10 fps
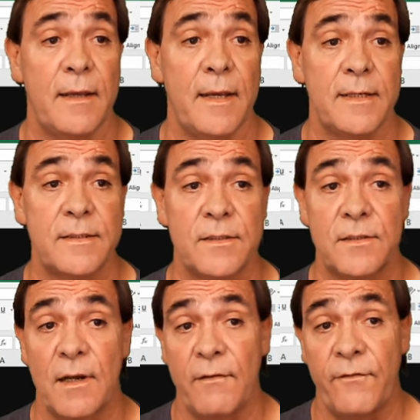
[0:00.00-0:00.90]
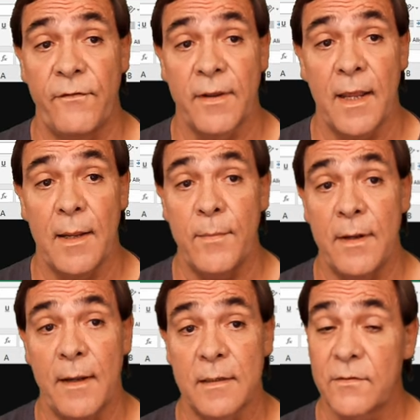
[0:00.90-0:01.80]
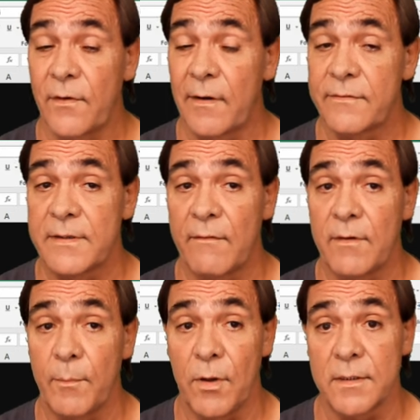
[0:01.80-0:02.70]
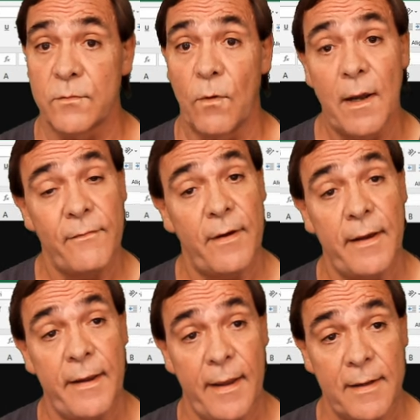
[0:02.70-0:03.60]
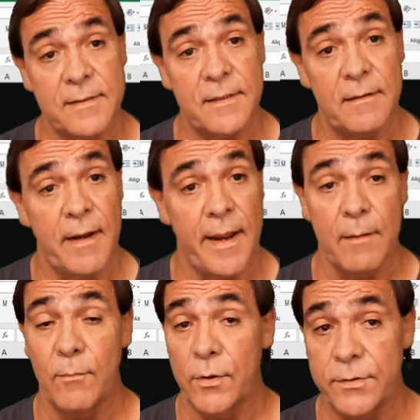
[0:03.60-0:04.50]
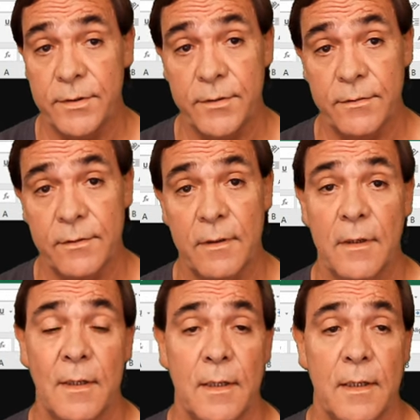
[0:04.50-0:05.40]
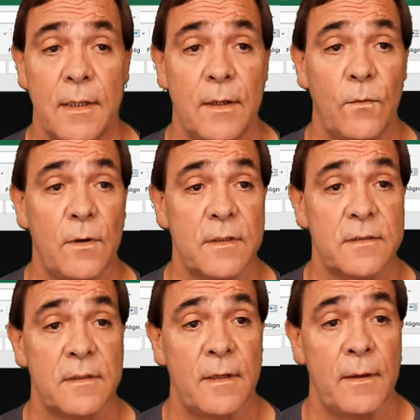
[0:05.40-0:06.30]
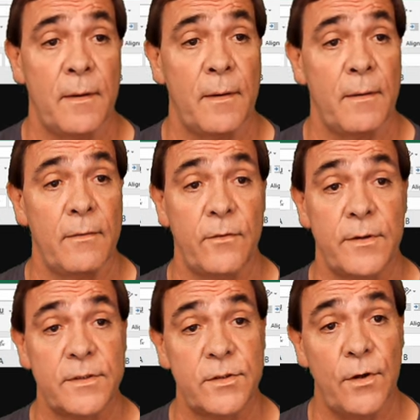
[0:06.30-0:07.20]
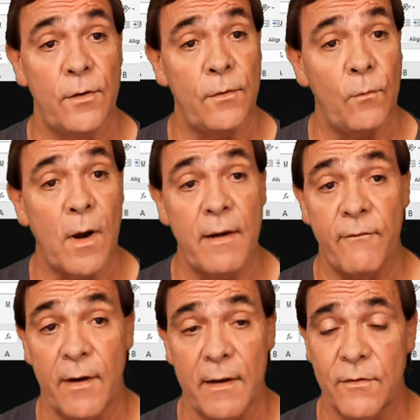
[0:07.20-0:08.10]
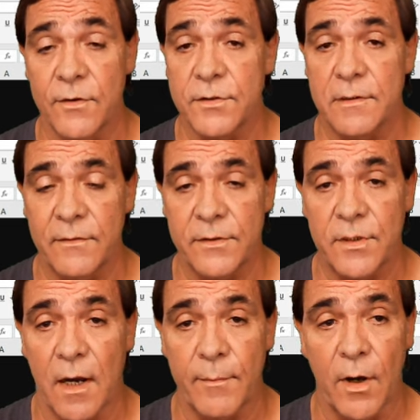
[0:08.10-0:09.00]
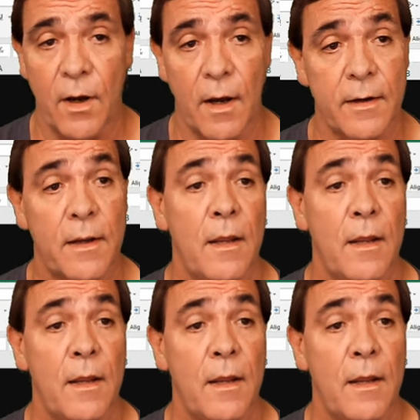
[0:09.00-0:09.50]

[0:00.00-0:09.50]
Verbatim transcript: Asus TUF Gaming X570 Plus Wi-Fi has it, and Bluetooth, whereas there is no Wi-Fi version of the Tomahawk.